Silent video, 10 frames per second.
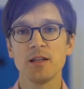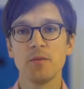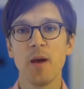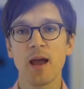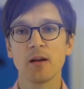
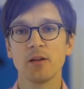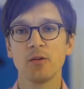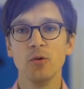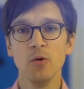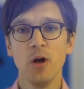it back
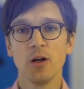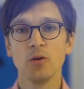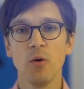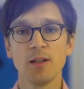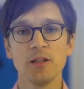to,
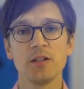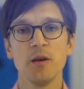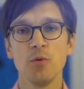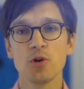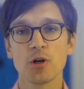to a
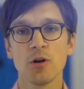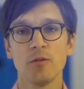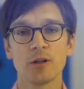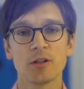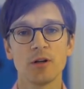distribution
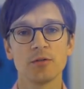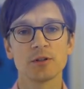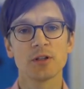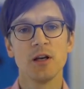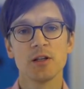over the
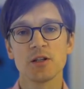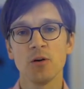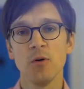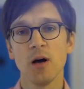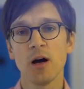nodes.
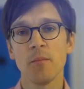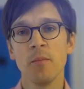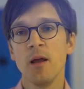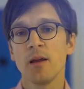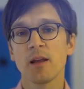So
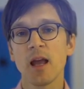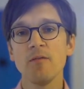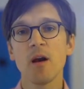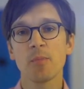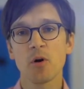um, can
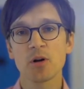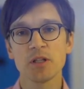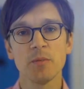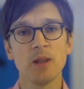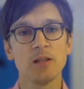we
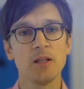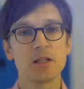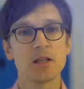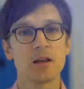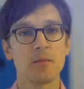approximate
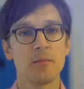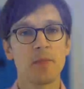this term?